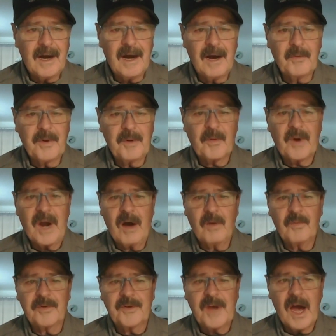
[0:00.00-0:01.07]
We were
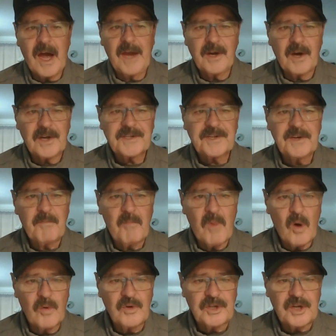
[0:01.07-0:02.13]
out with Guide Austin
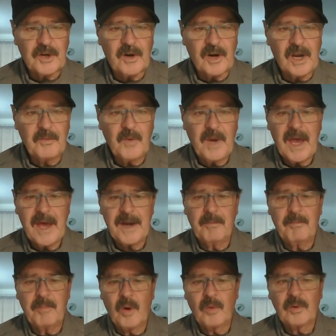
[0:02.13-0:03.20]
Mosier, and we had a
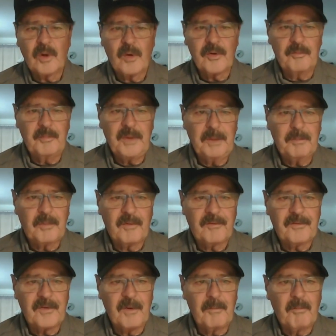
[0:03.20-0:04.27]
boatload of people
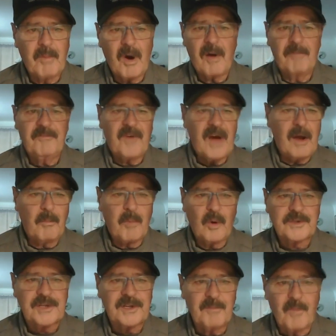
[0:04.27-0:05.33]
from Bobfile
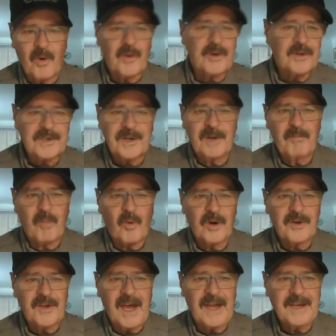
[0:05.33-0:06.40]
Boats and Motors on
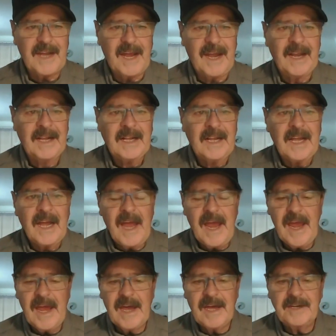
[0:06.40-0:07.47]
board that day.
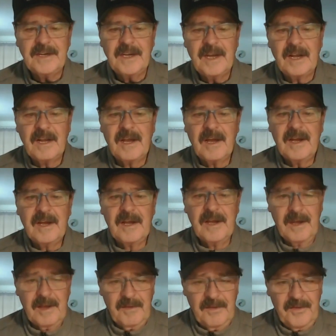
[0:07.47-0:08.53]
And
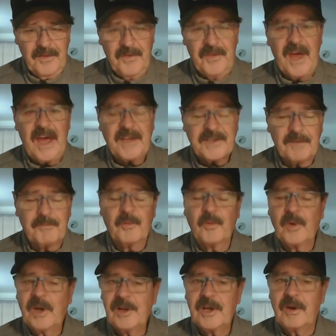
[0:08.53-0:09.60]
that's a
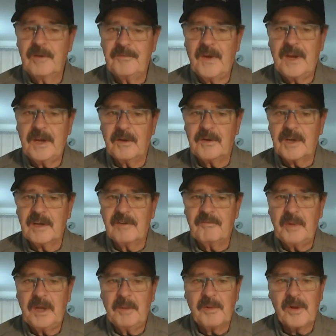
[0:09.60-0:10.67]
really good video to
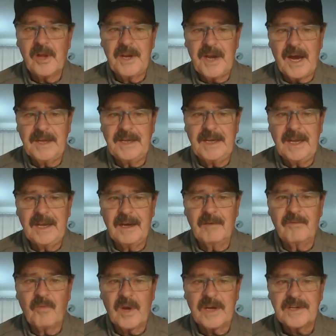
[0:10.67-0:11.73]
give people an idea
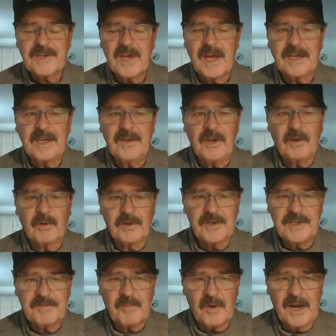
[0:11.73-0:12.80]
of what it's like in the
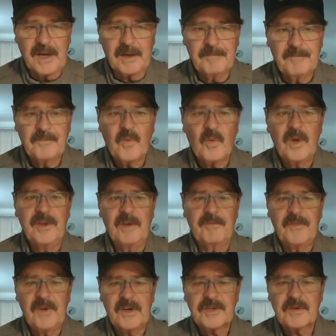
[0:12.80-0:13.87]
early spring when the
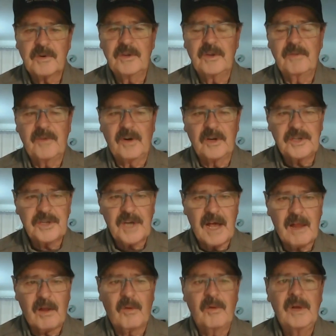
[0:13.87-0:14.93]
fish are in the very
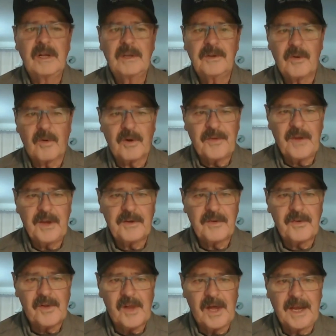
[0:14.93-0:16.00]
shallow north end
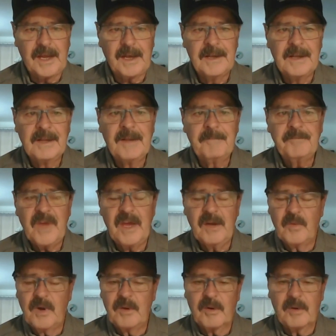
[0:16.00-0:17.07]
of the lake.
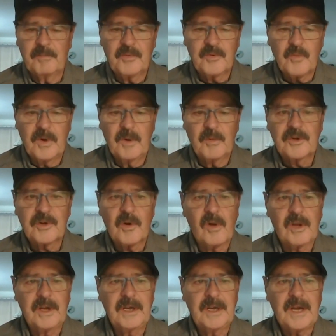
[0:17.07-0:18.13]
And we were
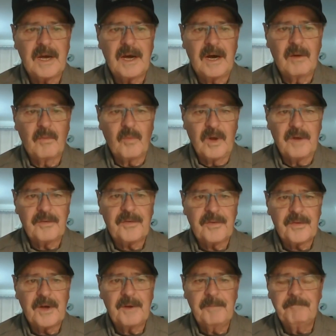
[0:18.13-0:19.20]
trolling with
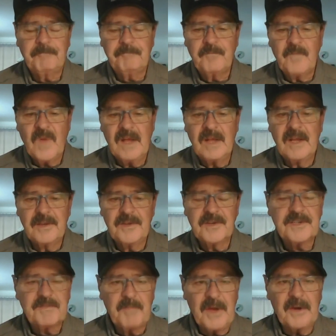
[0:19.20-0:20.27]
the
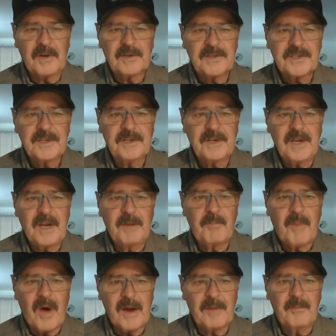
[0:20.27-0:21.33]
spinners and
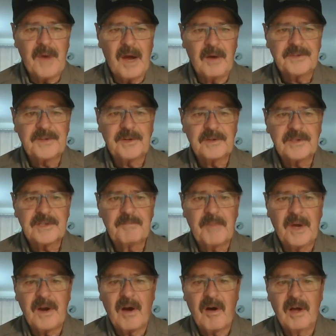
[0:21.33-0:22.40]
bottom bouncers,
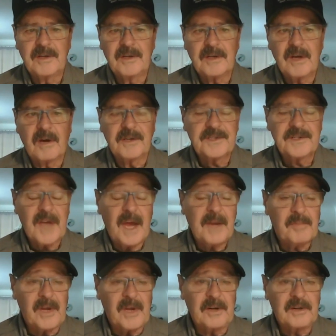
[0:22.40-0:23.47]
but on
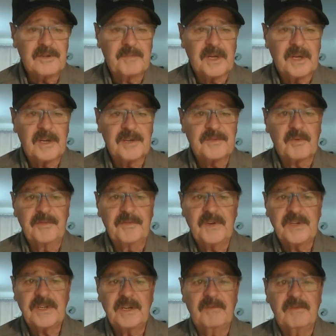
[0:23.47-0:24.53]
side planers, because we're
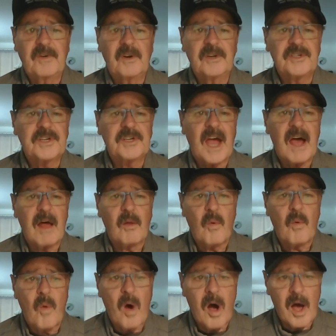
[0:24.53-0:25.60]
fishing in very shallow
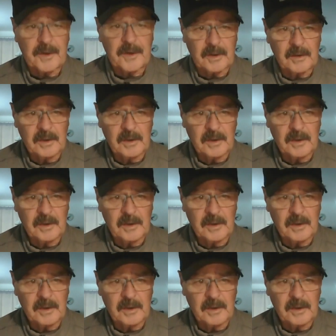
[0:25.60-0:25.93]
water.